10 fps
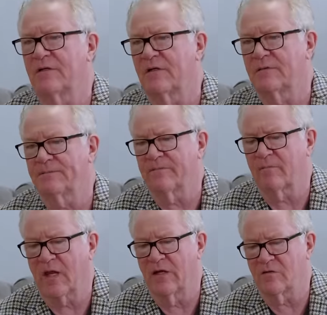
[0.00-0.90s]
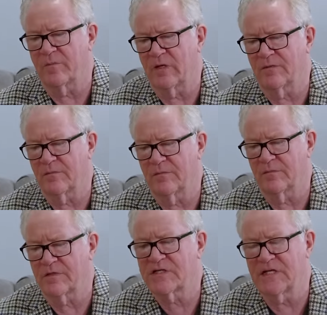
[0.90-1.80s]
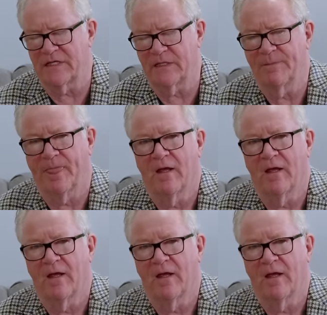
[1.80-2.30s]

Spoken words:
a bit silly.